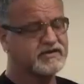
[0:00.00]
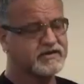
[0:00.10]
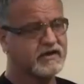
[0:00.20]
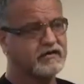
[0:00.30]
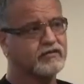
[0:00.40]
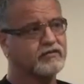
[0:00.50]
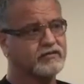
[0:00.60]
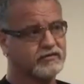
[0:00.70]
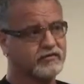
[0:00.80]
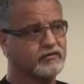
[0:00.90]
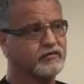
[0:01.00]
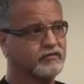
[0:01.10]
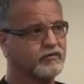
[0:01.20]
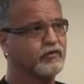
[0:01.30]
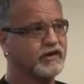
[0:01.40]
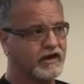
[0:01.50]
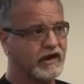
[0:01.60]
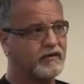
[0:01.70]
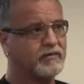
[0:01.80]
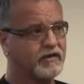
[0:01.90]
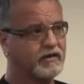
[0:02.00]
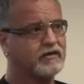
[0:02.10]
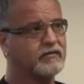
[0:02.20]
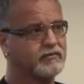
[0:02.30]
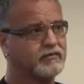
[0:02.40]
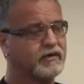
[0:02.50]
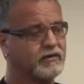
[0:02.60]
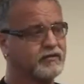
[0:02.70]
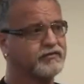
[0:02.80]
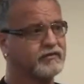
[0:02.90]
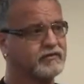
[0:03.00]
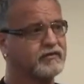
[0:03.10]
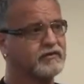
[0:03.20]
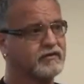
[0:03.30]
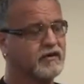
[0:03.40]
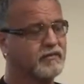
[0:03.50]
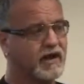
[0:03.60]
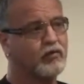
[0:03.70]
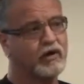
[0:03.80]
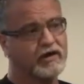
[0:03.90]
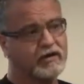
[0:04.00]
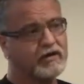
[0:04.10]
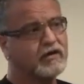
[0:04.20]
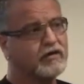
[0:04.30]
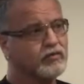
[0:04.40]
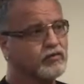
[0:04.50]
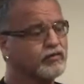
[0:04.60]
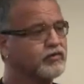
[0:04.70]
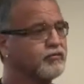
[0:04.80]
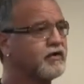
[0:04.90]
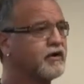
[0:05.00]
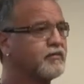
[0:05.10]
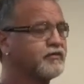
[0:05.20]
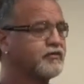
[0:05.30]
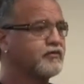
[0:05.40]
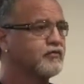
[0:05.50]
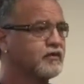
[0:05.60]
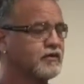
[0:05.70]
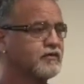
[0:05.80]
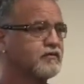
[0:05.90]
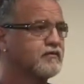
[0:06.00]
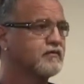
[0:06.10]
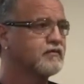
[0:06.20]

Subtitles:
They sent you to rehab and be able to come back. When will you be able to?